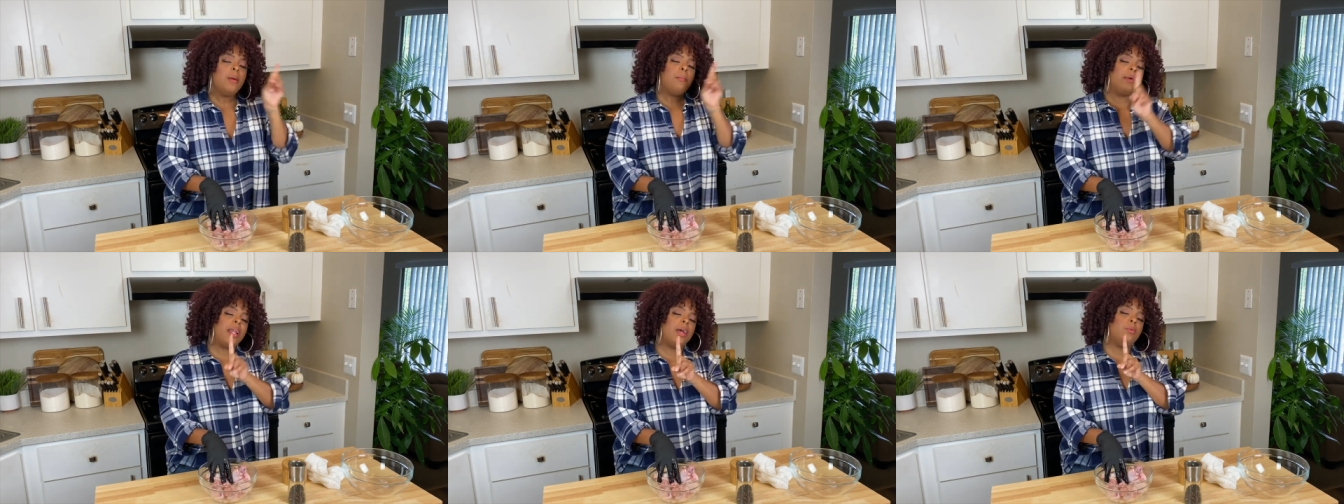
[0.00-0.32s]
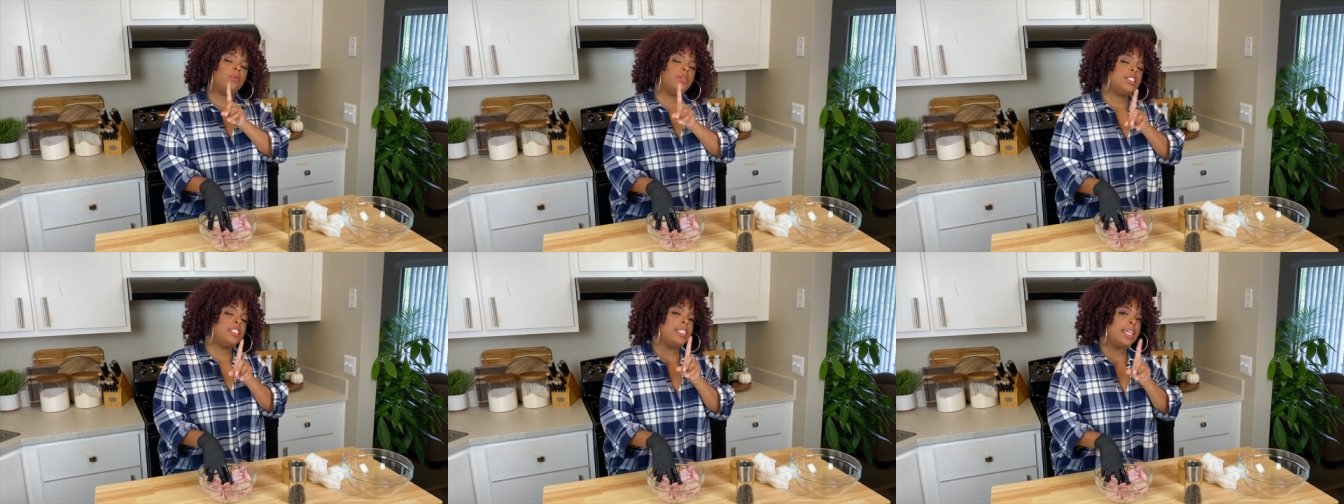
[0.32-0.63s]
But I
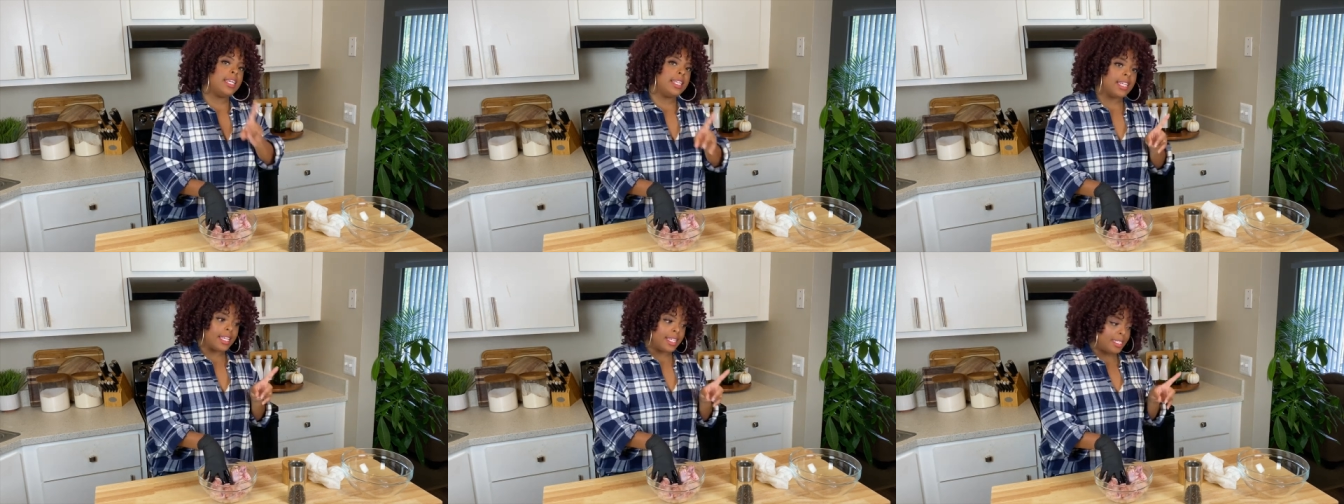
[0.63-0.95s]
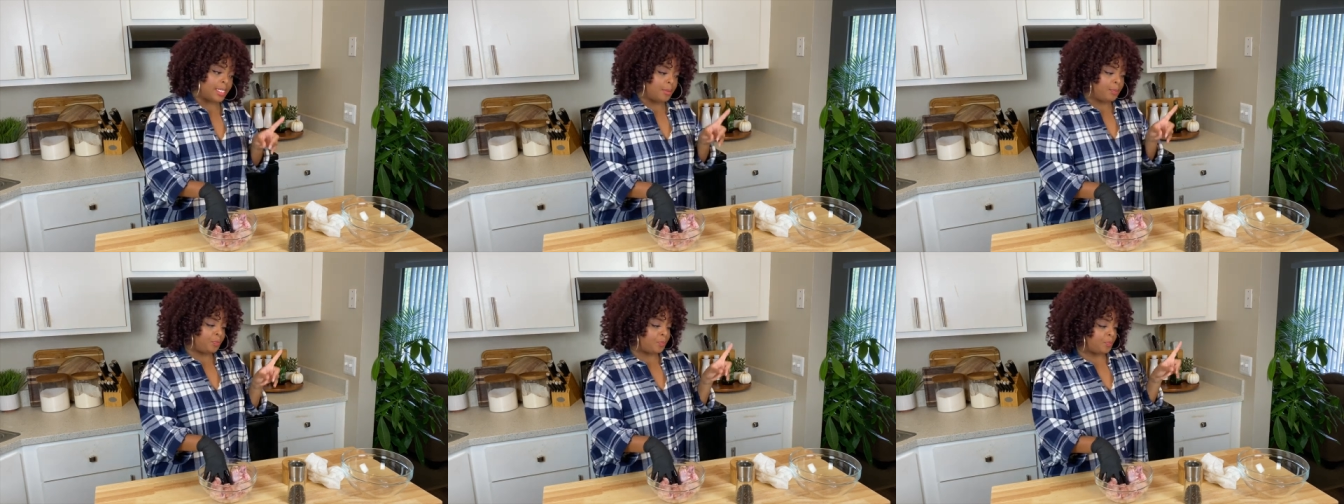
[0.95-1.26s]
will say
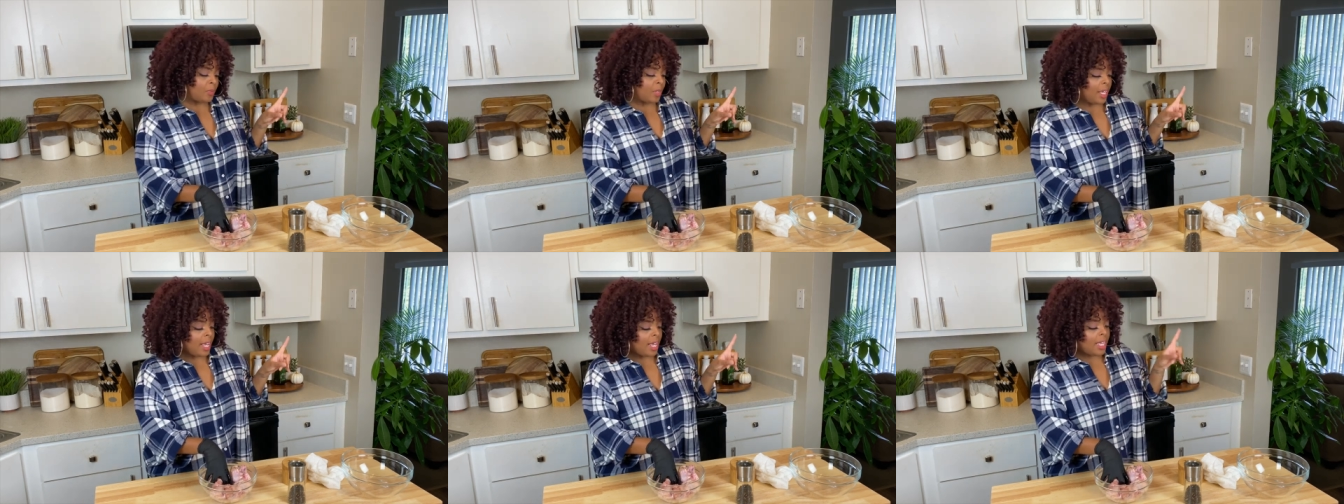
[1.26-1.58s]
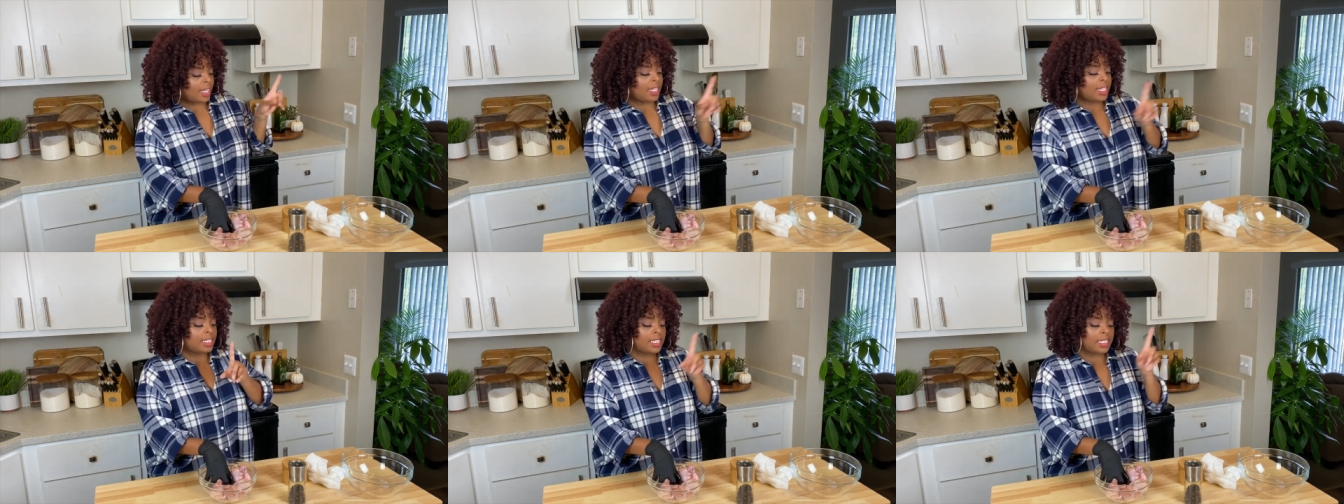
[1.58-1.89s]
this,
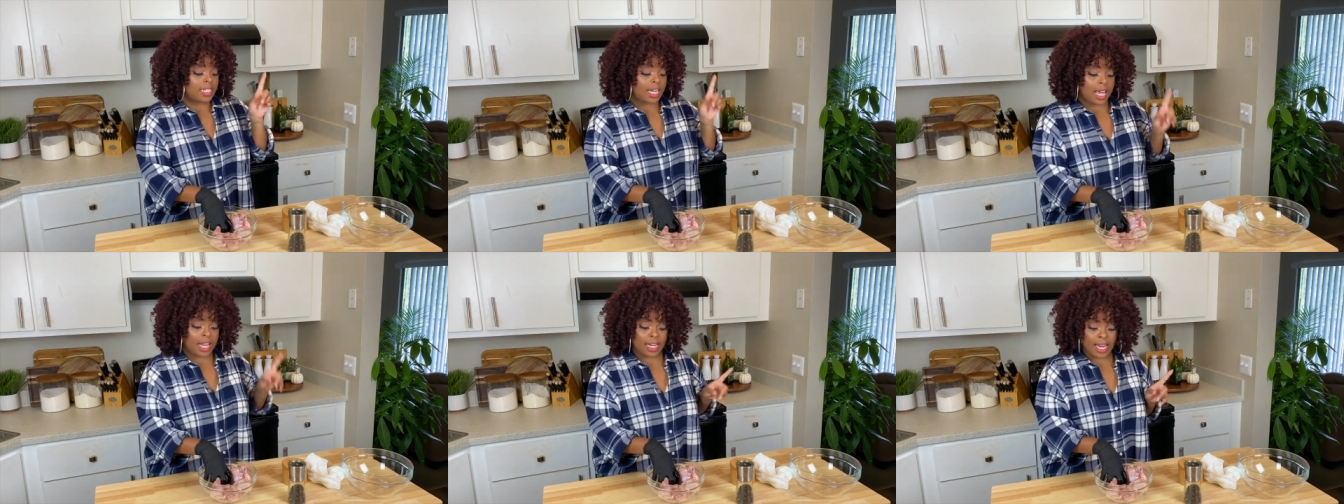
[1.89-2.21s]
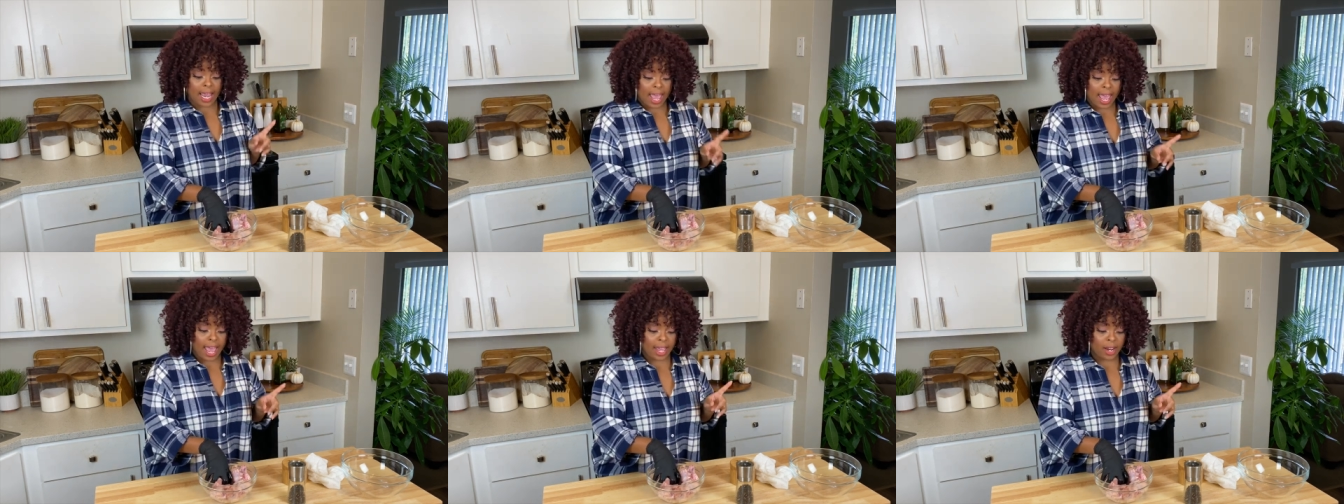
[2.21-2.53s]
and this is not
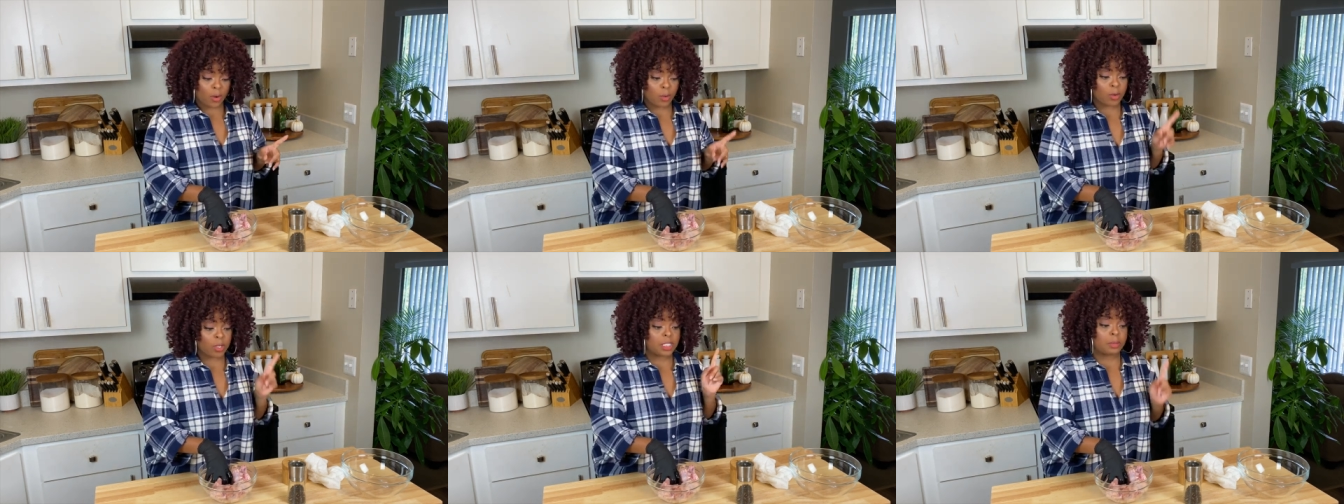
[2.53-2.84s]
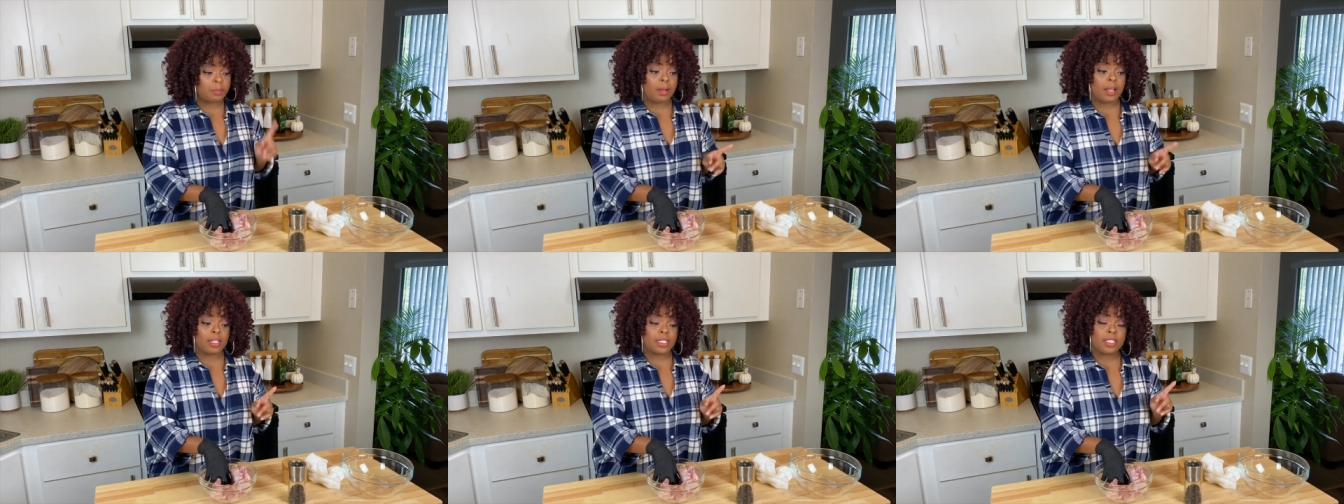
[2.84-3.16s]
an ad or
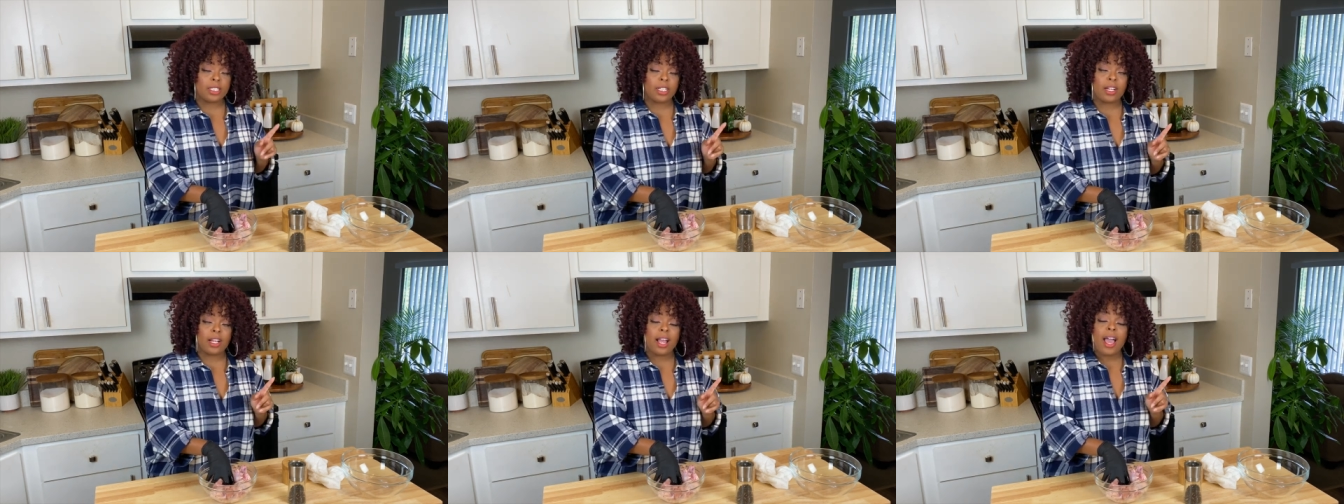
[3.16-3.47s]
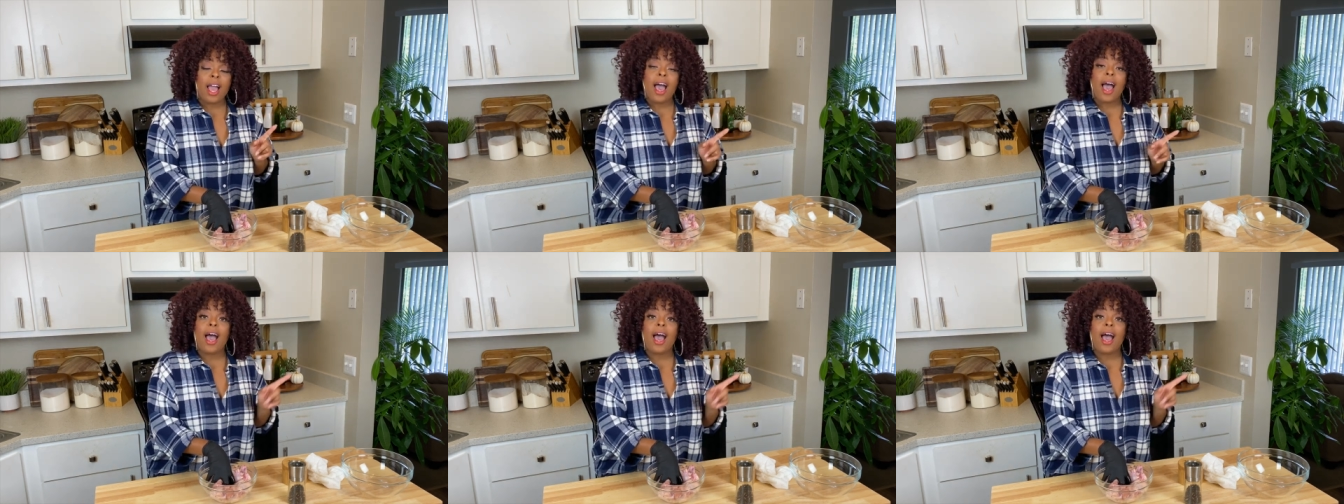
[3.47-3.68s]
sponsor.